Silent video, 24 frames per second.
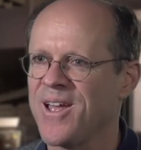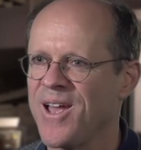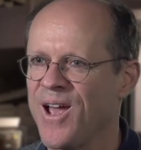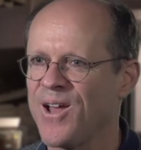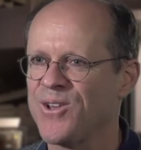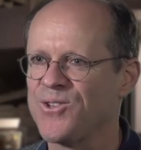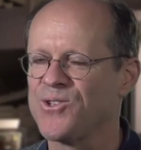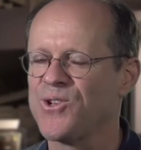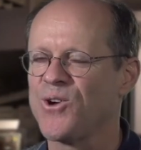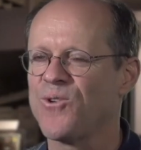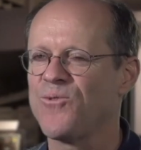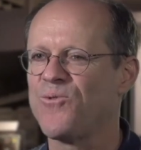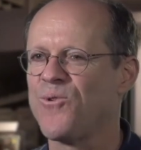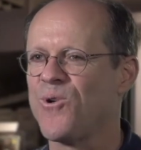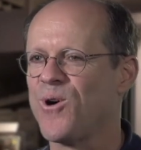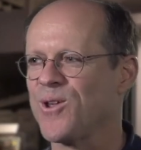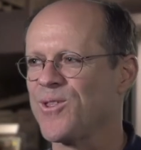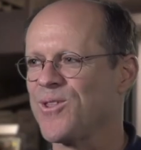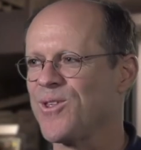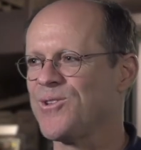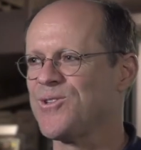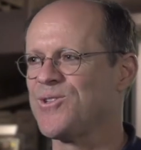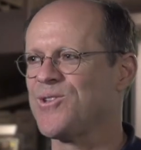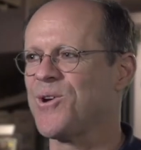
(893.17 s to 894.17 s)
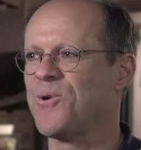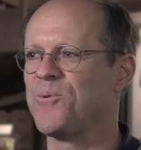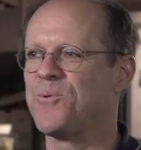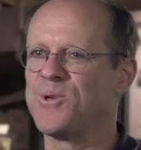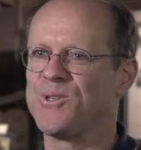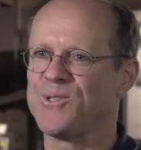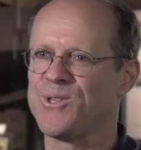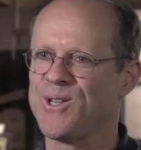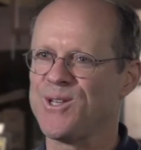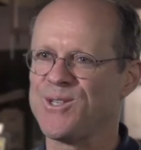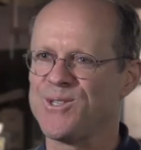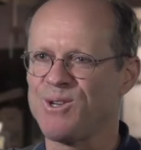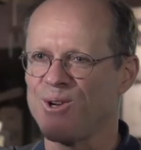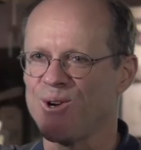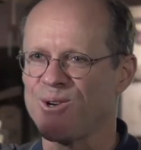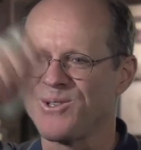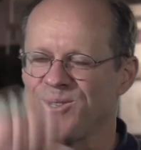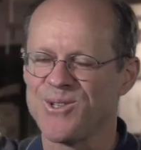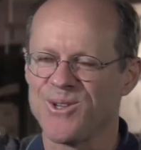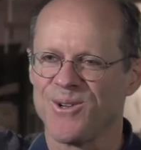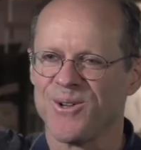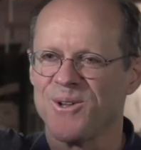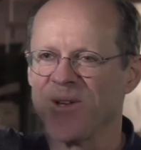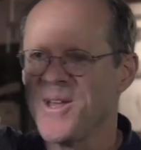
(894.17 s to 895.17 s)
and so forth. And so it was easier
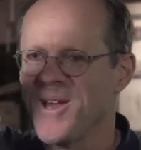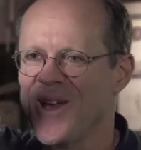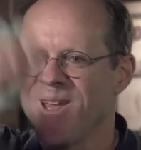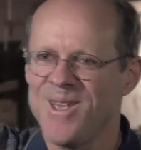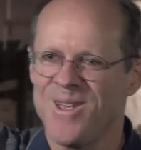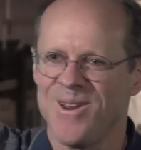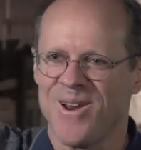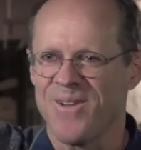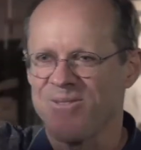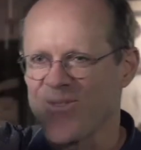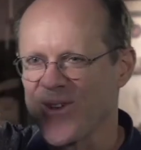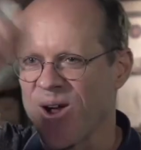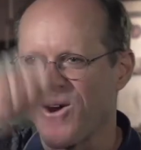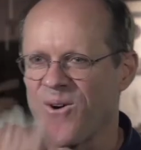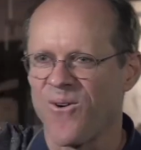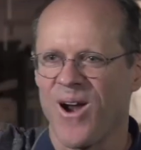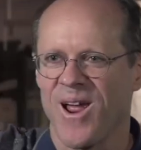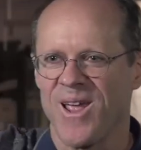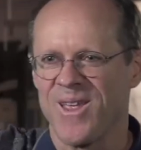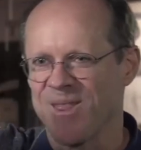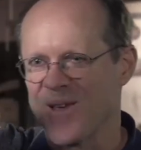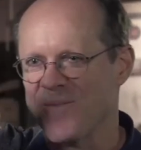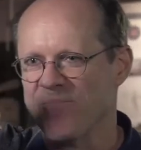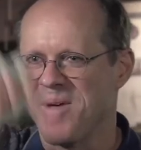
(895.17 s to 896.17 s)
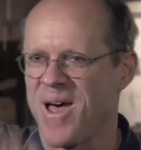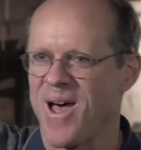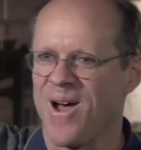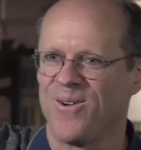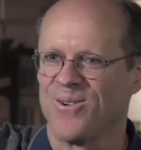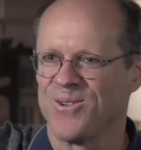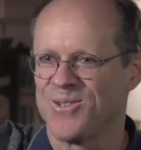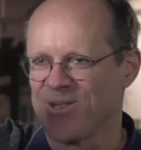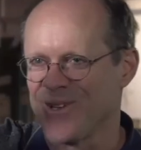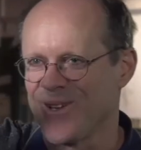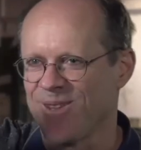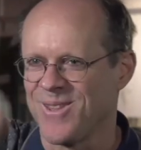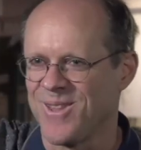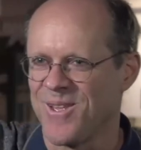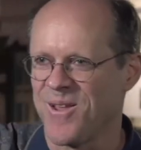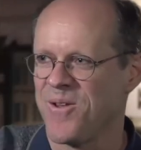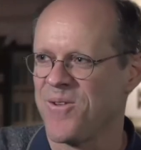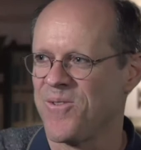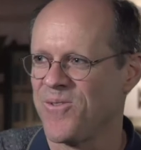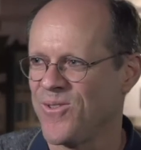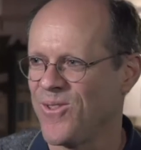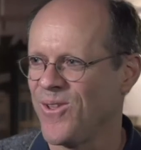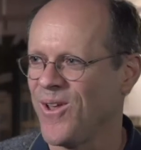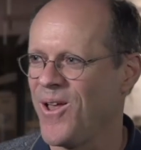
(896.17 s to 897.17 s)
to, you'd have to crank the mouse at
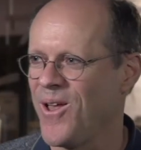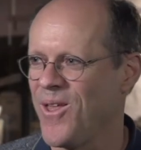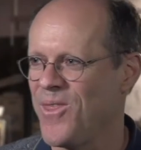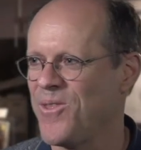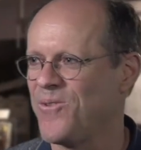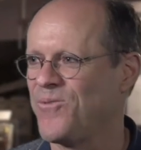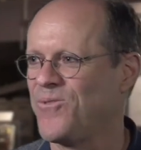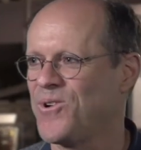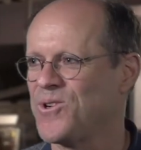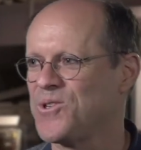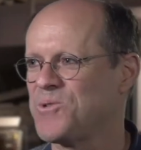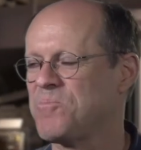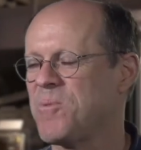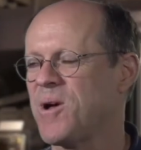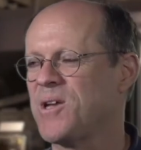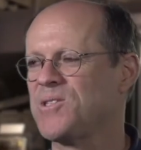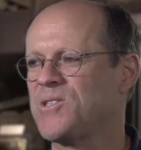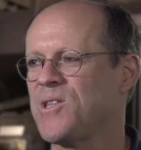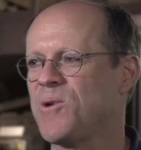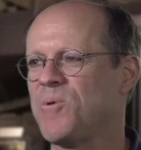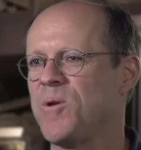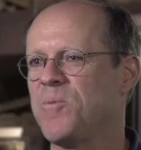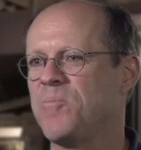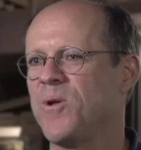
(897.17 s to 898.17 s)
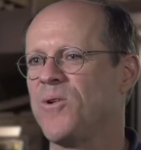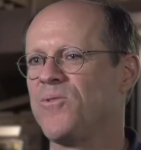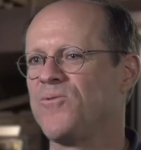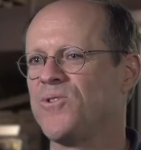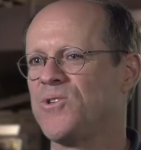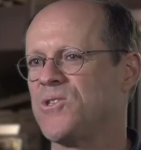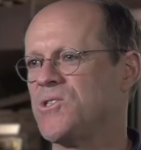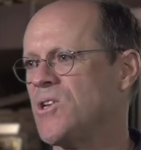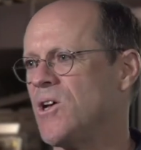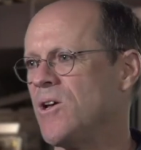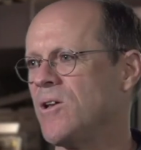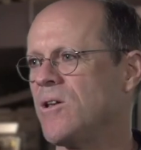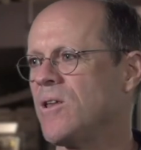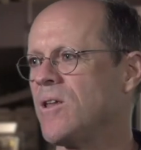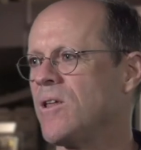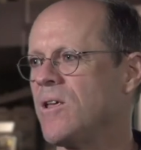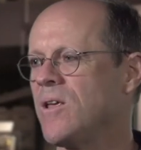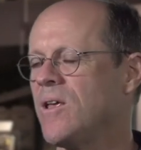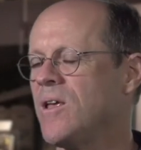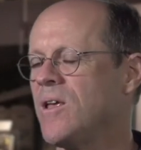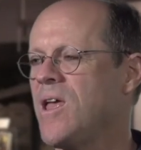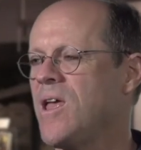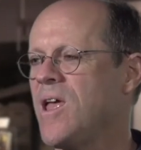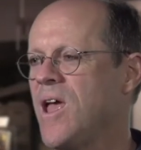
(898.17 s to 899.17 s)
on the first mice that we built for Sun,
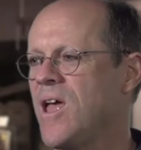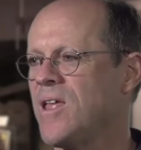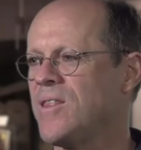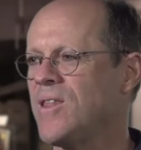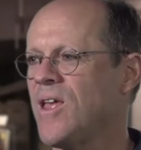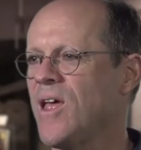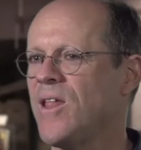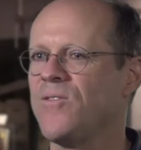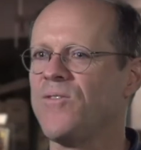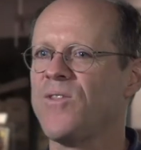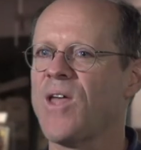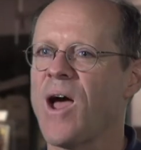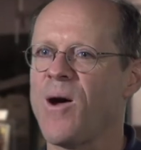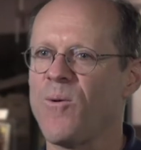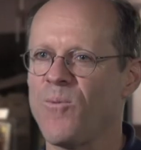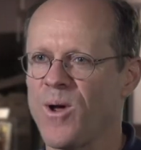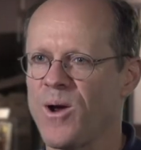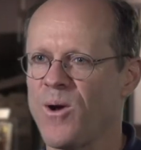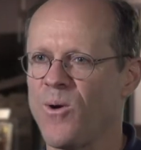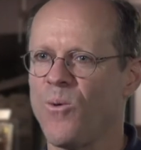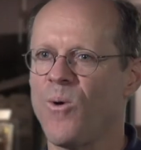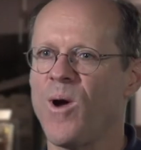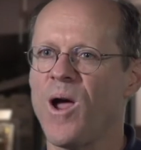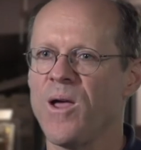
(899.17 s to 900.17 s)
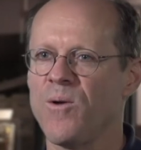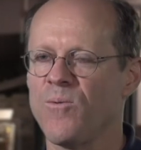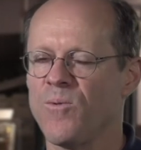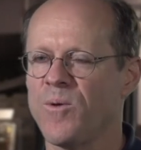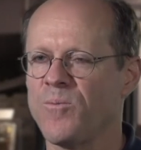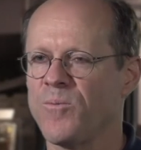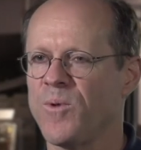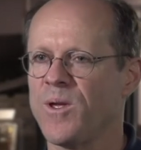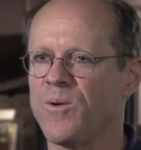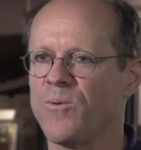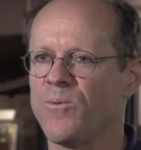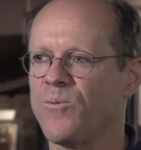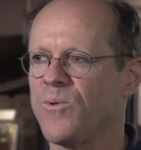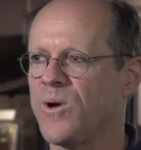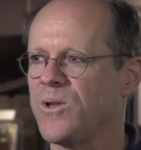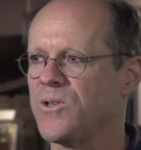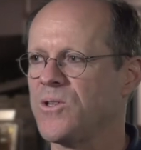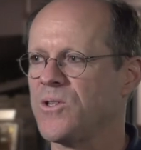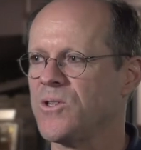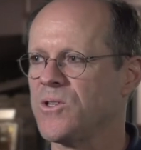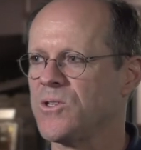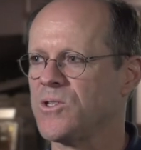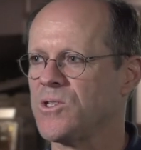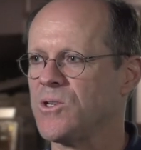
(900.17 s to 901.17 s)
and then that went away when we went
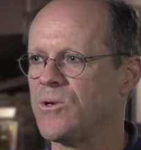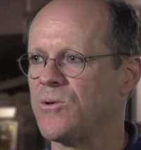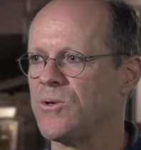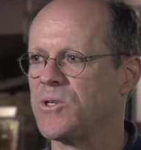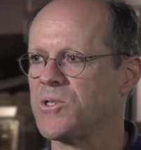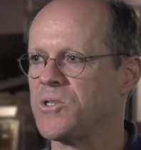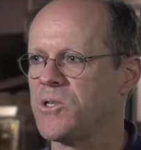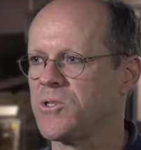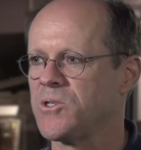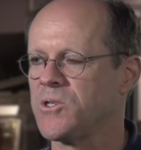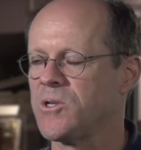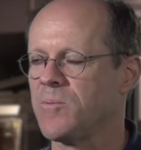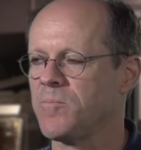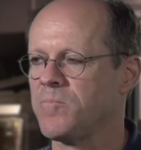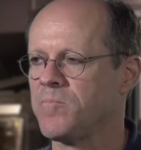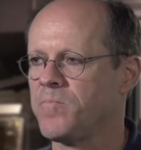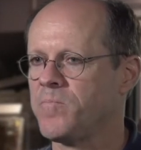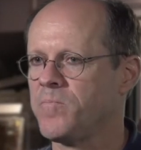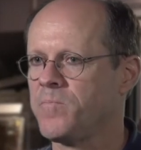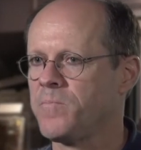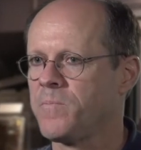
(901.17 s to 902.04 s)
to this newer system.